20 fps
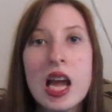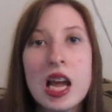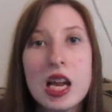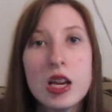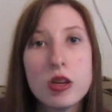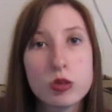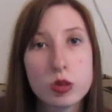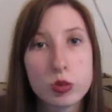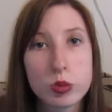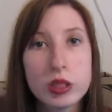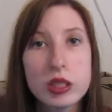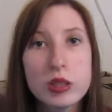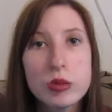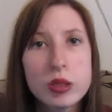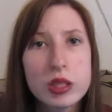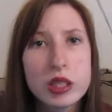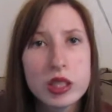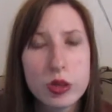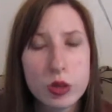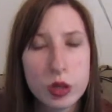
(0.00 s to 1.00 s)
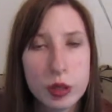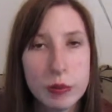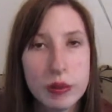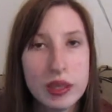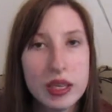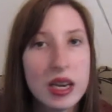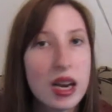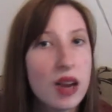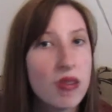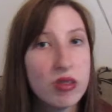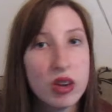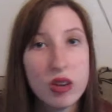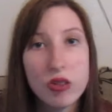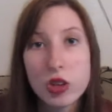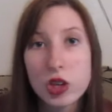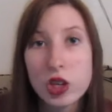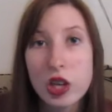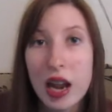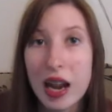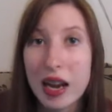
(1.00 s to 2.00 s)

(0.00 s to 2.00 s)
And it was really, really creepy, and I've never heard